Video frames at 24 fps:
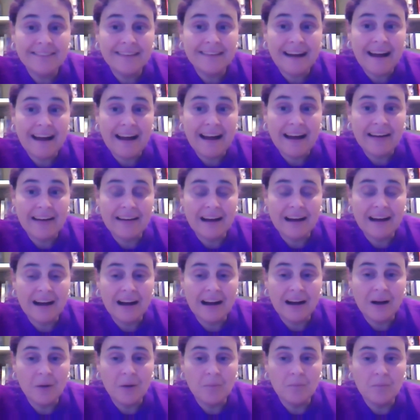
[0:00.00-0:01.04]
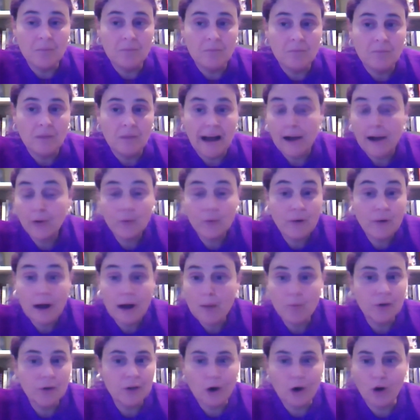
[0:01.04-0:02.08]
that I grew
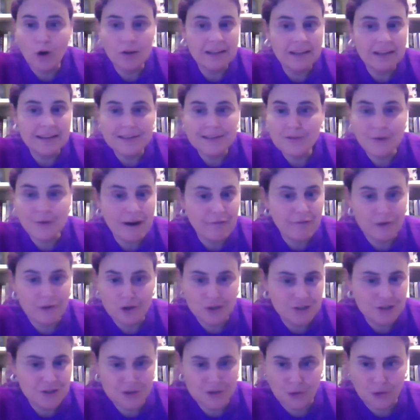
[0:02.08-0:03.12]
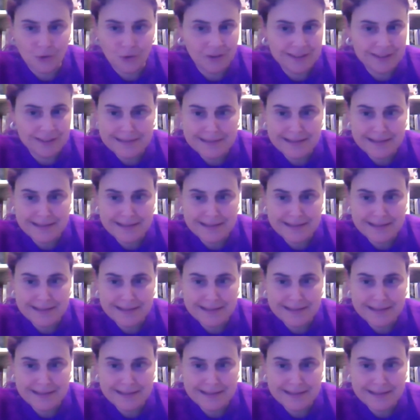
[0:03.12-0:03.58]
up with all these refugee stories.